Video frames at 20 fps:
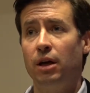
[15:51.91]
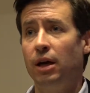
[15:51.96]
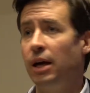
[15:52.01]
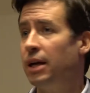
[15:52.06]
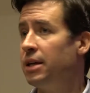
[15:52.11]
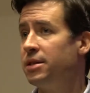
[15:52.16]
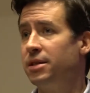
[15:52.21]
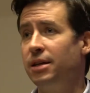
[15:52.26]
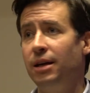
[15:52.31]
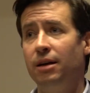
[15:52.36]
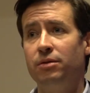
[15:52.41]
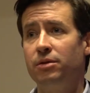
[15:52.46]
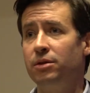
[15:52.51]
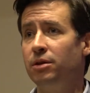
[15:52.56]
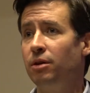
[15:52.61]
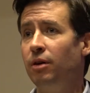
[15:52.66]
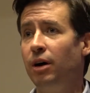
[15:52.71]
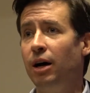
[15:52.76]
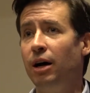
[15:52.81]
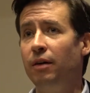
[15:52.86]
It sounds
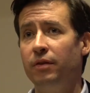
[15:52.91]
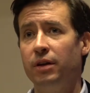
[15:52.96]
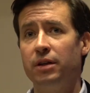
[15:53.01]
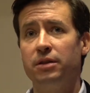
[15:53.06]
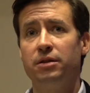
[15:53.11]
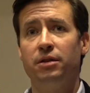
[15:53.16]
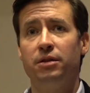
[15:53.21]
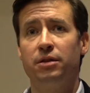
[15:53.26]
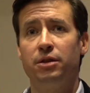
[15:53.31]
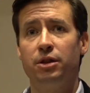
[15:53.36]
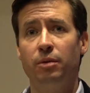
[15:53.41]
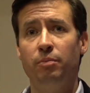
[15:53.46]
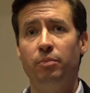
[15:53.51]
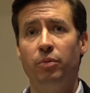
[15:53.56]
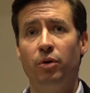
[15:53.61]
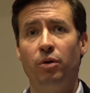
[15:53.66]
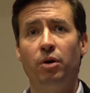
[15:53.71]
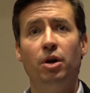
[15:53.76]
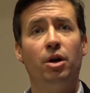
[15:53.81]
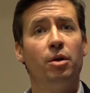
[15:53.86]
so obvious and
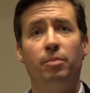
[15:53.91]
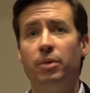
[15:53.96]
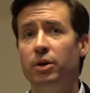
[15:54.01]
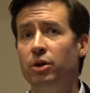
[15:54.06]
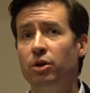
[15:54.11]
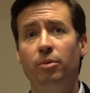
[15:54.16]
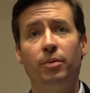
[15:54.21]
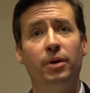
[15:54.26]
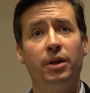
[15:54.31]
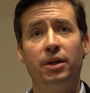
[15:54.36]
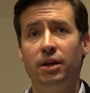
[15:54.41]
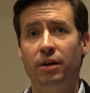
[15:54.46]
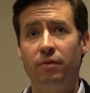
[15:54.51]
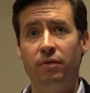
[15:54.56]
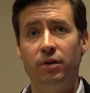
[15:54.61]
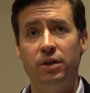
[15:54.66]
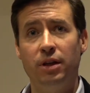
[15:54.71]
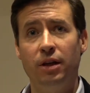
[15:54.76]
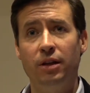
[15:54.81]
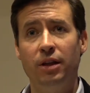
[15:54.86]
simple, but nobody had
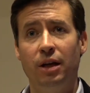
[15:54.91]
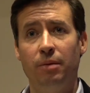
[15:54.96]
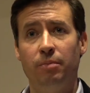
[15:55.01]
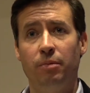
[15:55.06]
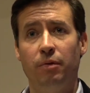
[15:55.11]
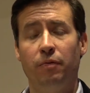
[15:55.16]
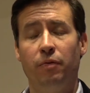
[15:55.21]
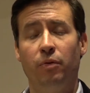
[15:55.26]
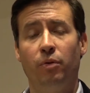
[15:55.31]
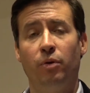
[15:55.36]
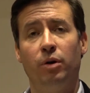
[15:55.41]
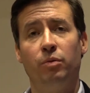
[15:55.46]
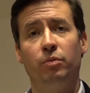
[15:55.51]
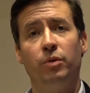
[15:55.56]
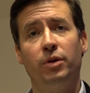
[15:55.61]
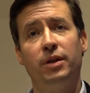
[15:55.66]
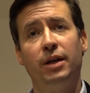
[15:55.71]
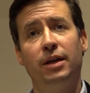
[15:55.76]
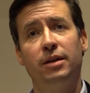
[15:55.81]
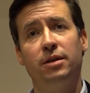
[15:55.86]
ever done that before. And
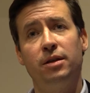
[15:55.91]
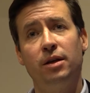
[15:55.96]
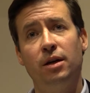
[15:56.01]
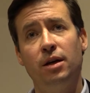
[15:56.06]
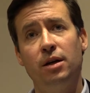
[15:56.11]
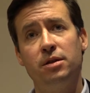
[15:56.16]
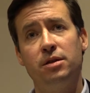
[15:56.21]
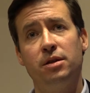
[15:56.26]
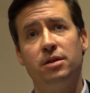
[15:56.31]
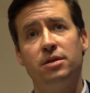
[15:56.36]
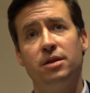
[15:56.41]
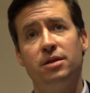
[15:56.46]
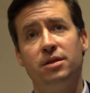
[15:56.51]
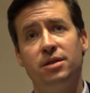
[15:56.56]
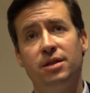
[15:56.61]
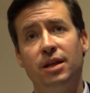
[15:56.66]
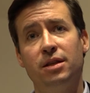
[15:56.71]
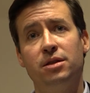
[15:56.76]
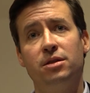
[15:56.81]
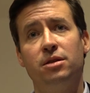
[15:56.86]
what that does is it
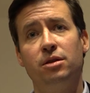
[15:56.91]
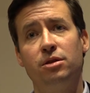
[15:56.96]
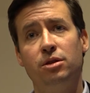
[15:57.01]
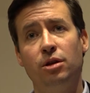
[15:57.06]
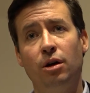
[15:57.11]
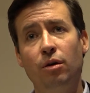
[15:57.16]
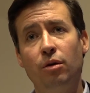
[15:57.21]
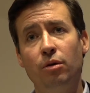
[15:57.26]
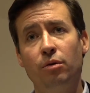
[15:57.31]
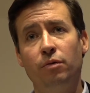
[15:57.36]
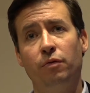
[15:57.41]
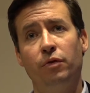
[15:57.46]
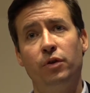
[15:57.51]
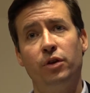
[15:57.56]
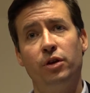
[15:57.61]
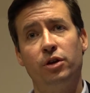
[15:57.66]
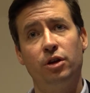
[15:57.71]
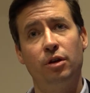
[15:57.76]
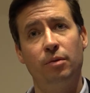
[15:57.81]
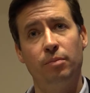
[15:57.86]
sets the tone for
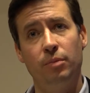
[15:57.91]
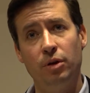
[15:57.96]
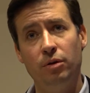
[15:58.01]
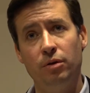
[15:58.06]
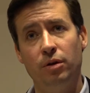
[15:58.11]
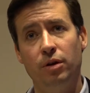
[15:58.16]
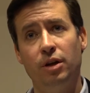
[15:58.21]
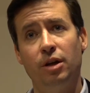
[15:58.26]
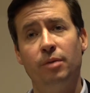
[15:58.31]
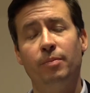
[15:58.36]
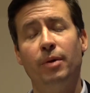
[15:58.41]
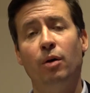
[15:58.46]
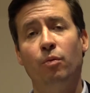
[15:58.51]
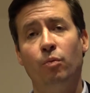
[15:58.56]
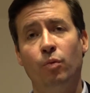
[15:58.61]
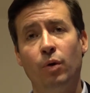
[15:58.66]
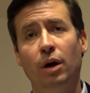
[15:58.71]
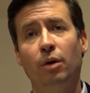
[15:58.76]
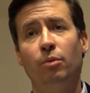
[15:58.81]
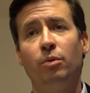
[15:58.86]
the community about
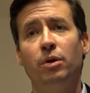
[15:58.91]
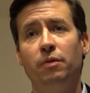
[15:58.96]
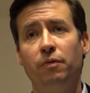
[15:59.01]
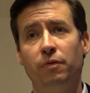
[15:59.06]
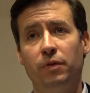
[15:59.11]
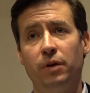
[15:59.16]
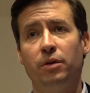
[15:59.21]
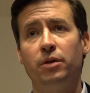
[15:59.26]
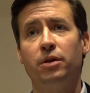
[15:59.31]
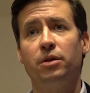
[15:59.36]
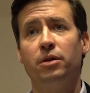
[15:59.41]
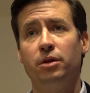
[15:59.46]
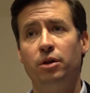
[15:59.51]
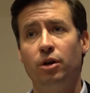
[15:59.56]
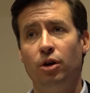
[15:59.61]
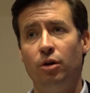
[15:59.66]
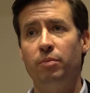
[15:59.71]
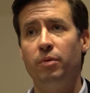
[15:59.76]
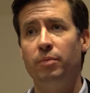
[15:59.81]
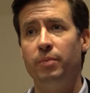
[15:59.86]
where we feel that the
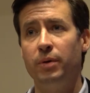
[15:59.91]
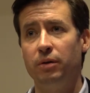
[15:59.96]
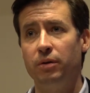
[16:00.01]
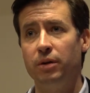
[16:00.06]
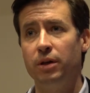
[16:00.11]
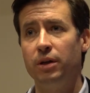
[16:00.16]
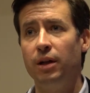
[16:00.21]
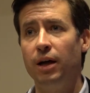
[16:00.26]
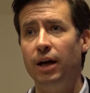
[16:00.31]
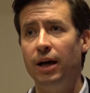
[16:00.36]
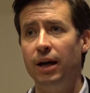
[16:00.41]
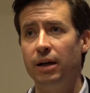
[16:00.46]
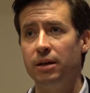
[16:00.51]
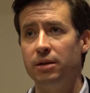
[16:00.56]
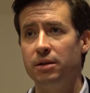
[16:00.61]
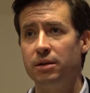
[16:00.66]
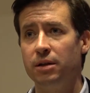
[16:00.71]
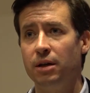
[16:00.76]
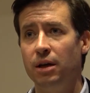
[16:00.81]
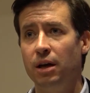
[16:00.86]
culpability
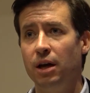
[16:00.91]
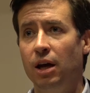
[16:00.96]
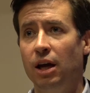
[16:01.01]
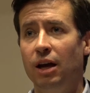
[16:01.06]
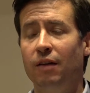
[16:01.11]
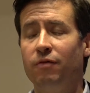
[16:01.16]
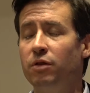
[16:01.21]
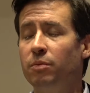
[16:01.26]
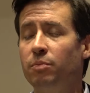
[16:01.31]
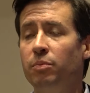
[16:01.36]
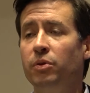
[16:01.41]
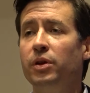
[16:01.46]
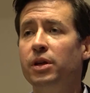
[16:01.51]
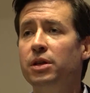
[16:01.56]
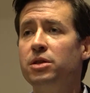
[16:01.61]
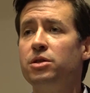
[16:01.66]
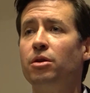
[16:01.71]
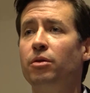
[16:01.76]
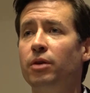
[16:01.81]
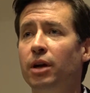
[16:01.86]
lies. If the
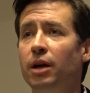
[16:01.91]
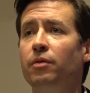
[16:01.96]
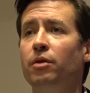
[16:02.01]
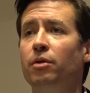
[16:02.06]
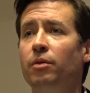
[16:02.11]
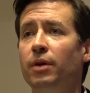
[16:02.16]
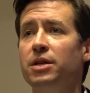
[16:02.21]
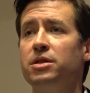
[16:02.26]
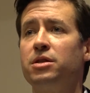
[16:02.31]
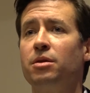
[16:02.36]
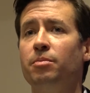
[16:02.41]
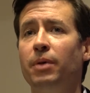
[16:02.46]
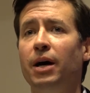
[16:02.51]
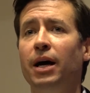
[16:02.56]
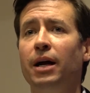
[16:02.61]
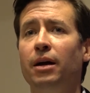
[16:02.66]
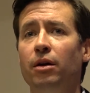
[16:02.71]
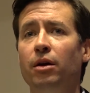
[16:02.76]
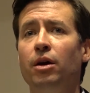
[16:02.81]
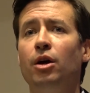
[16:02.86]
police don't ever arrest a
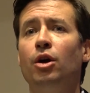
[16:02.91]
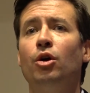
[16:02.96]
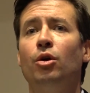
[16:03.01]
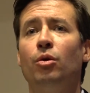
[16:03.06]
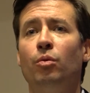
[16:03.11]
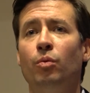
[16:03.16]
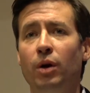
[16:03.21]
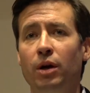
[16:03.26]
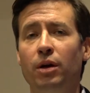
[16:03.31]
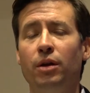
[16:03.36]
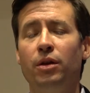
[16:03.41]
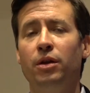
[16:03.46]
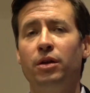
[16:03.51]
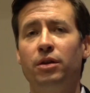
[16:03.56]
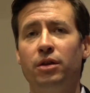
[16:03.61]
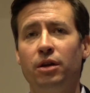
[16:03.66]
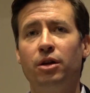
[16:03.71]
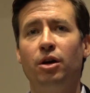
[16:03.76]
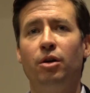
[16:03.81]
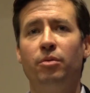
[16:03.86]
buyer, where do you
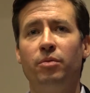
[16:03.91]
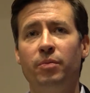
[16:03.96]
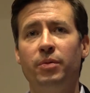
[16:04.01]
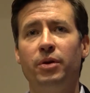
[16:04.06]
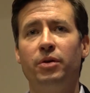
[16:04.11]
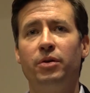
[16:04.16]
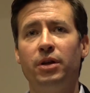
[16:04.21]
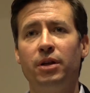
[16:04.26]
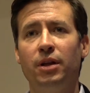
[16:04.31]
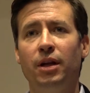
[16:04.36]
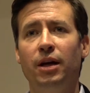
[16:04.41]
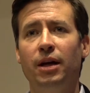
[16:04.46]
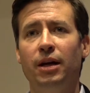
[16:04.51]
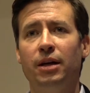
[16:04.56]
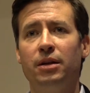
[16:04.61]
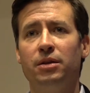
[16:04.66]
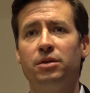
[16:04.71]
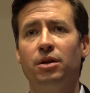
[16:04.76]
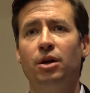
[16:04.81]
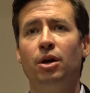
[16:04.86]
think the culpability
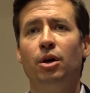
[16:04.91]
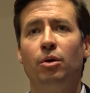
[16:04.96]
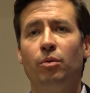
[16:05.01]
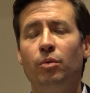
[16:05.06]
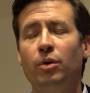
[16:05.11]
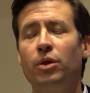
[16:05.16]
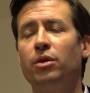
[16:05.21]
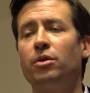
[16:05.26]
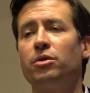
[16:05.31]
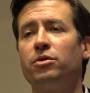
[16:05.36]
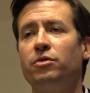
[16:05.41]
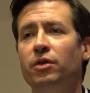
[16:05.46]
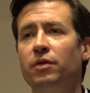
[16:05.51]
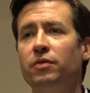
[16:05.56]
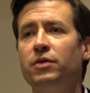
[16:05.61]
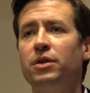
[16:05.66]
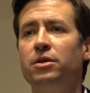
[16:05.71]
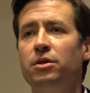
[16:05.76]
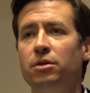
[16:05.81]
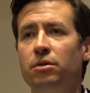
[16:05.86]
lies? With those
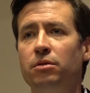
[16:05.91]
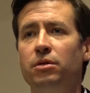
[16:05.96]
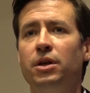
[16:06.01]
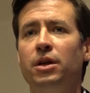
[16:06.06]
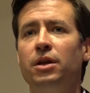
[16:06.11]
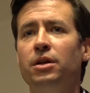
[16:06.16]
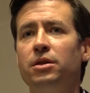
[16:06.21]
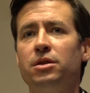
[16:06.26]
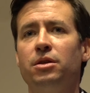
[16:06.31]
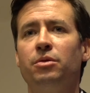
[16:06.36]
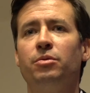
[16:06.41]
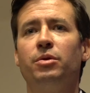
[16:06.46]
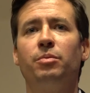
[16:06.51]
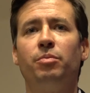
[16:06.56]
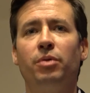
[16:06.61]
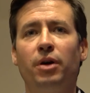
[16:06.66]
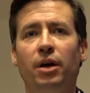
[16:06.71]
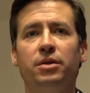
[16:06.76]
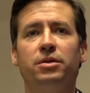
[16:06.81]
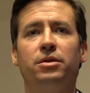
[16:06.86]
52 kids that we
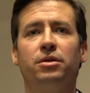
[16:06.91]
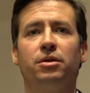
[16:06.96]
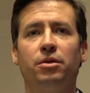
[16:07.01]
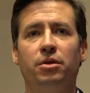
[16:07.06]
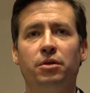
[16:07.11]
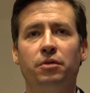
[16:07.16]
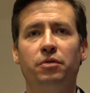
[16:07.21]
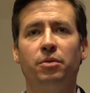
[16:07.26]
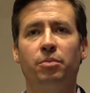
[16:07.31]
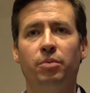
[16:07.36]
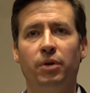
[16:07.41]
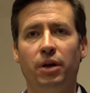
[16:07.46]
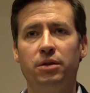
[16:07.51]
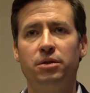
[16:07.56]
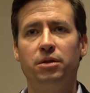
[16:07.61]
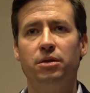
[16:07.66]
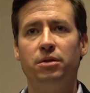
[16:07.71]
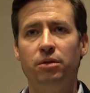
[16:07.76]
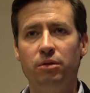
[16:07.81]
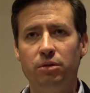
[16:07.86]
prosecuted for
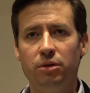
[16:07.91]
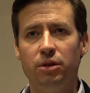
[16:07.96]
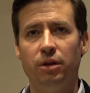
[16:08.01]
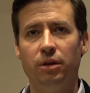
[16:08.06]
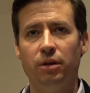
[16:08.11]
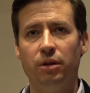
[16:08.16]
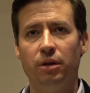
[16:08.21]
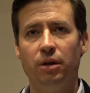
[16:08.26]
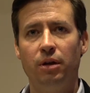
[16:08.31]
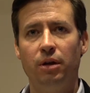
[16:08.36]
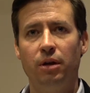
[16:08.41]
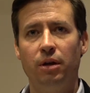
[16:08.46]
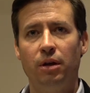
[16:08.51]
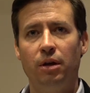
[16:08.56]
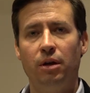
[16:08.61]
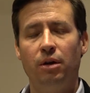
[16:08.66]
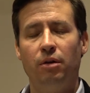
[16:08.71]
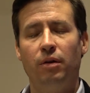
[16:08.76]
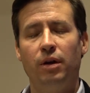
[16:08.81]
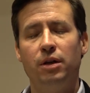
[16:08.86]
prostitution,
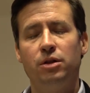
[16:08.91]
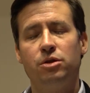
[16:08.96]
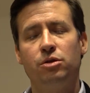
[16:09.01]
right?